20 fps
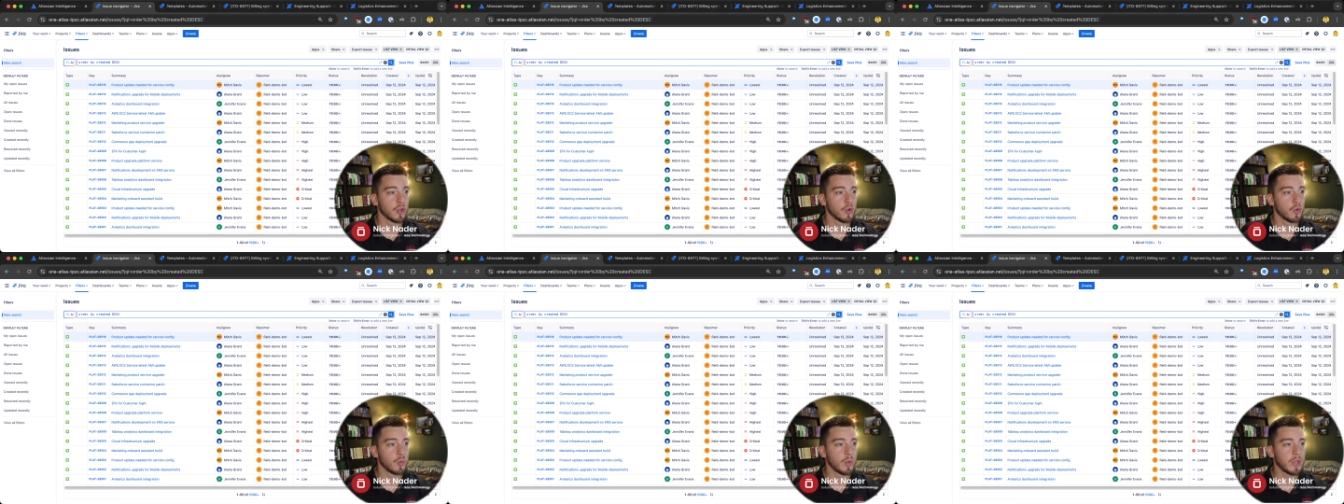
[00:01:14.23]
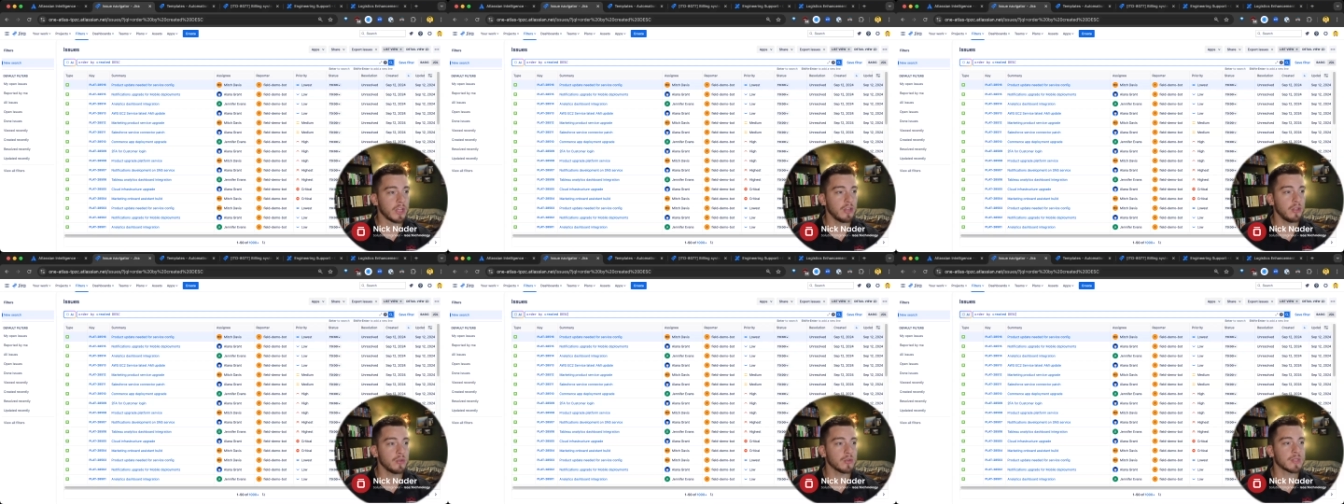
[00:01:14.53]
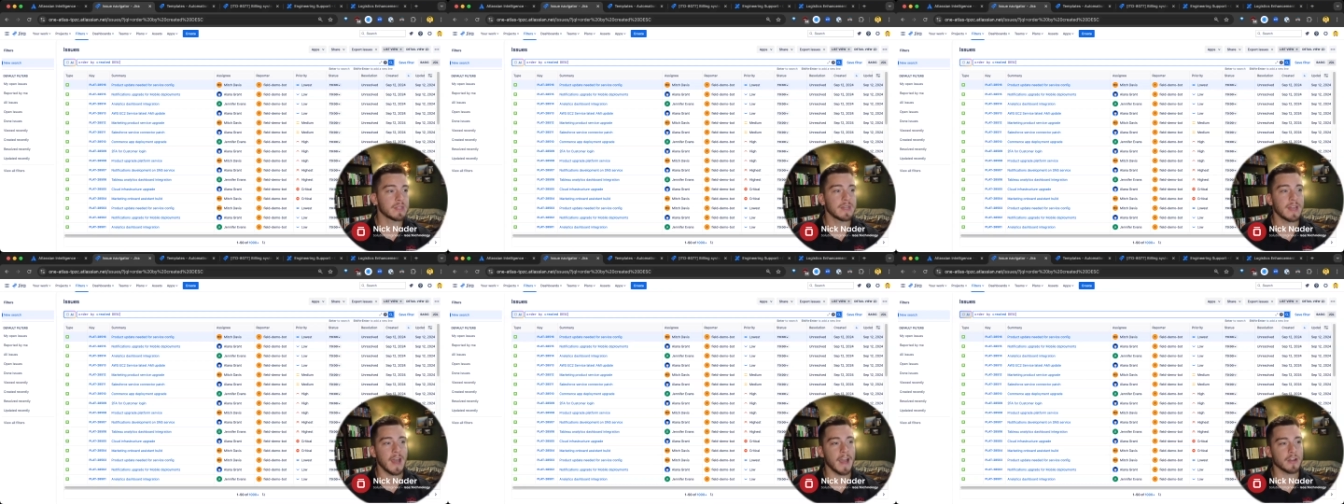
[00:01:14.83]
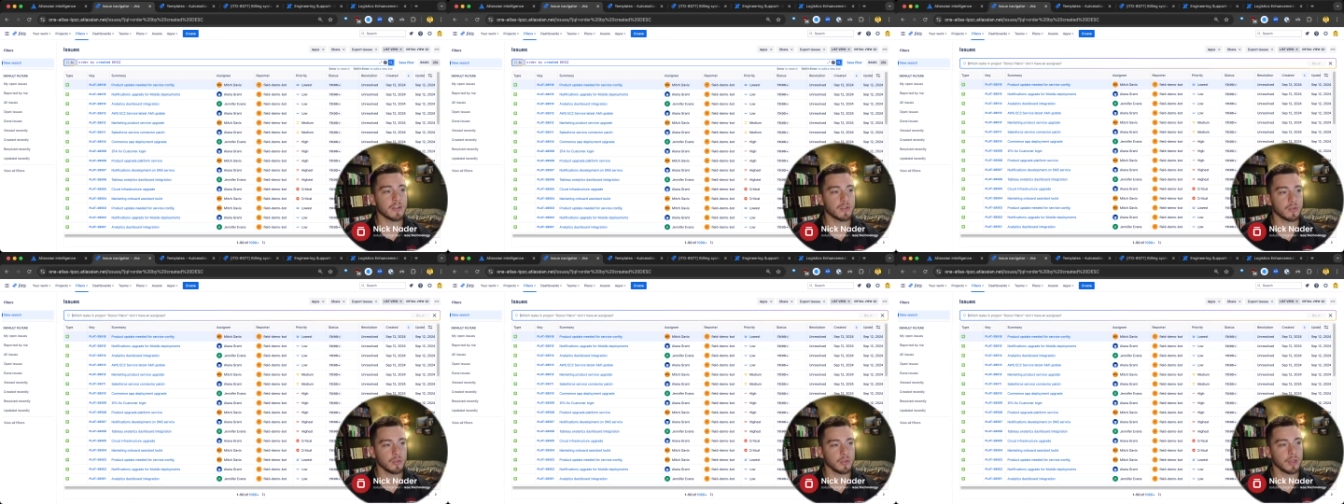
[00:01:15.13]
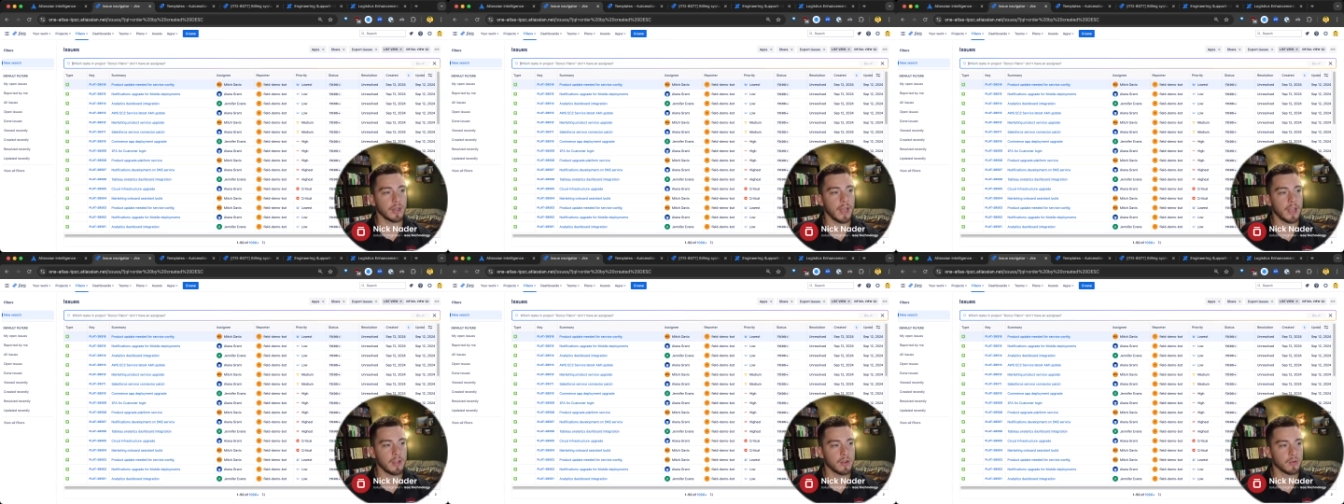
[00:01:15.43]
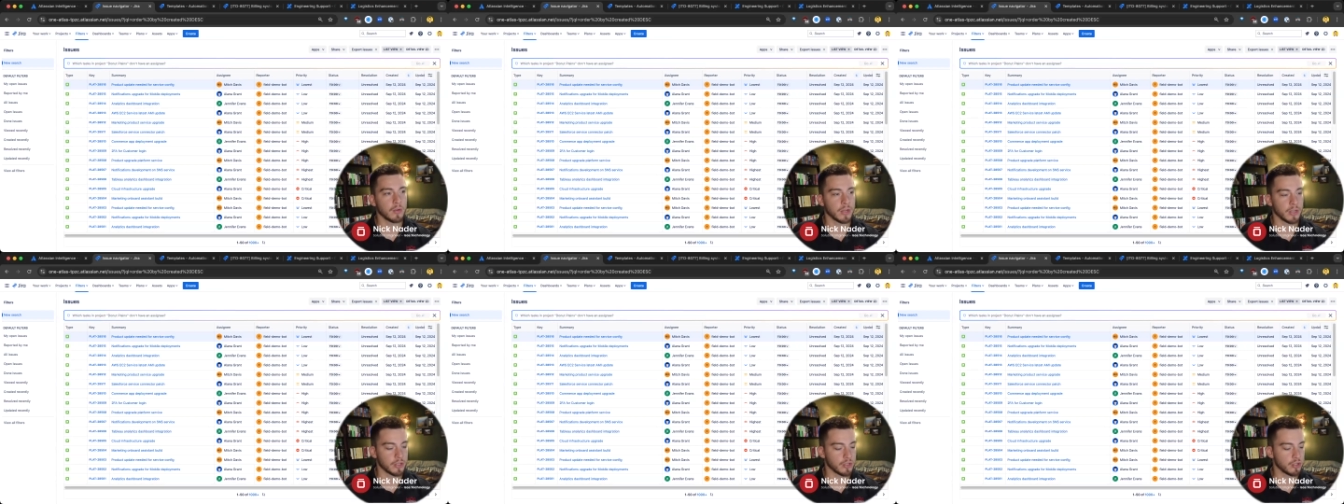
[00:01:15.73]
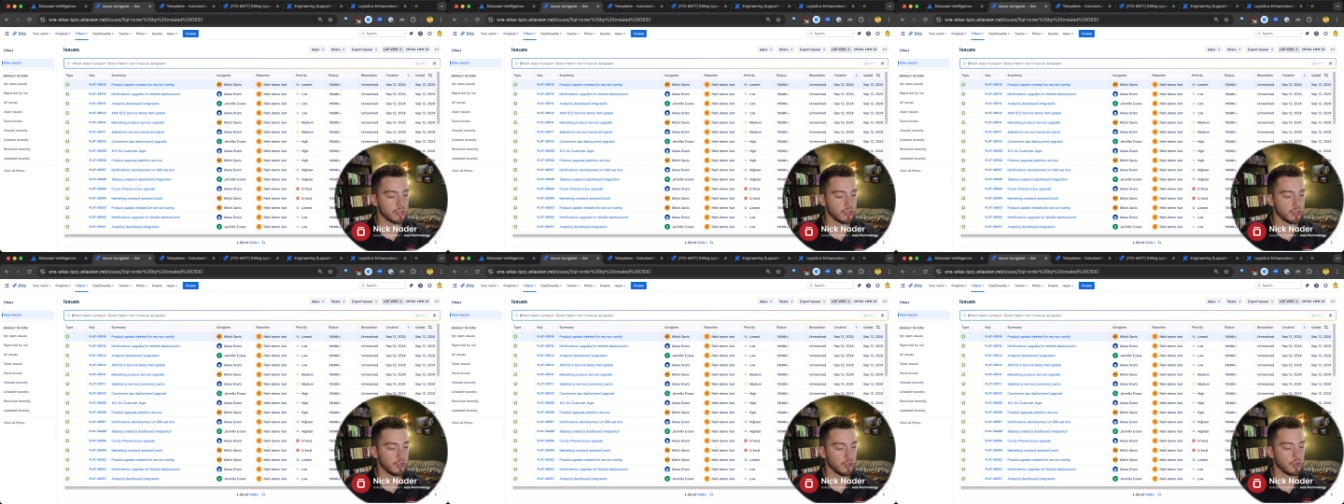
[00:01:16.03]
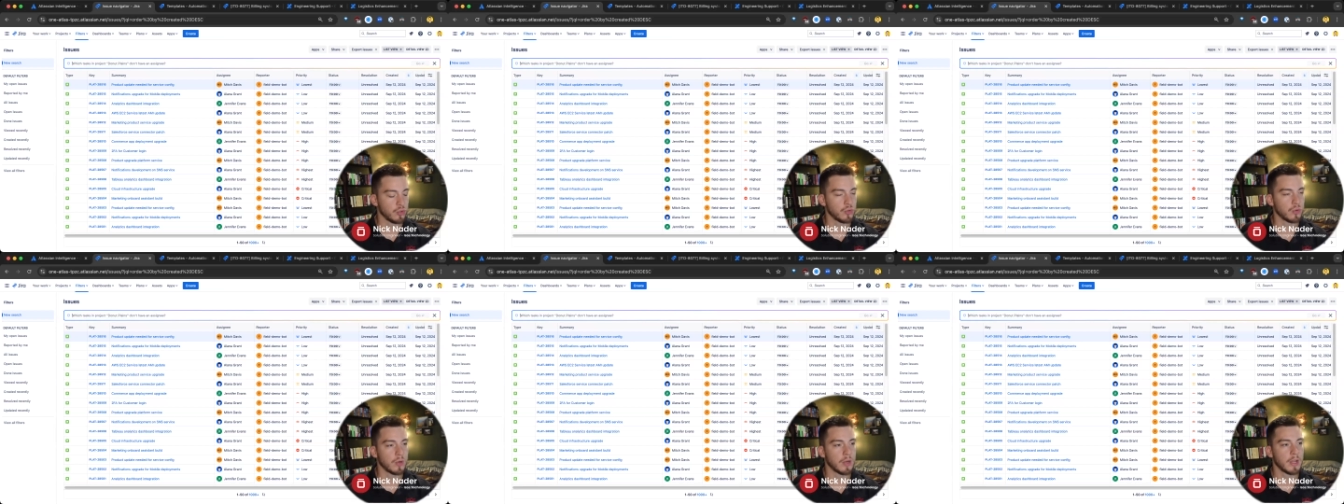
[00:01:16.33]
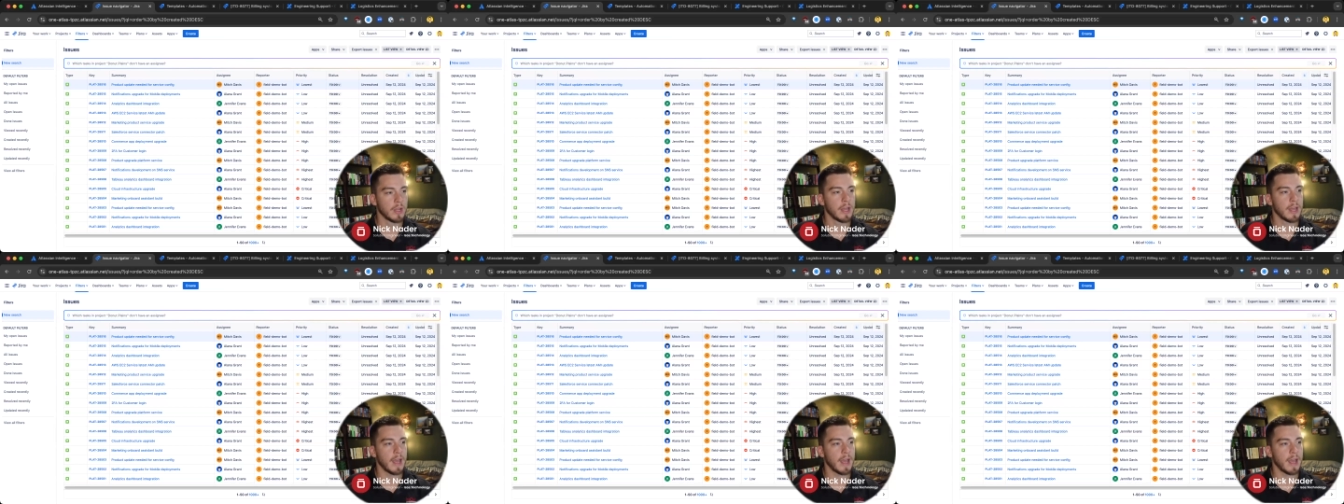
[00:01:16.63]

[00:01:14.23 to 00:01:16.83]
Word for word: We can use natural language to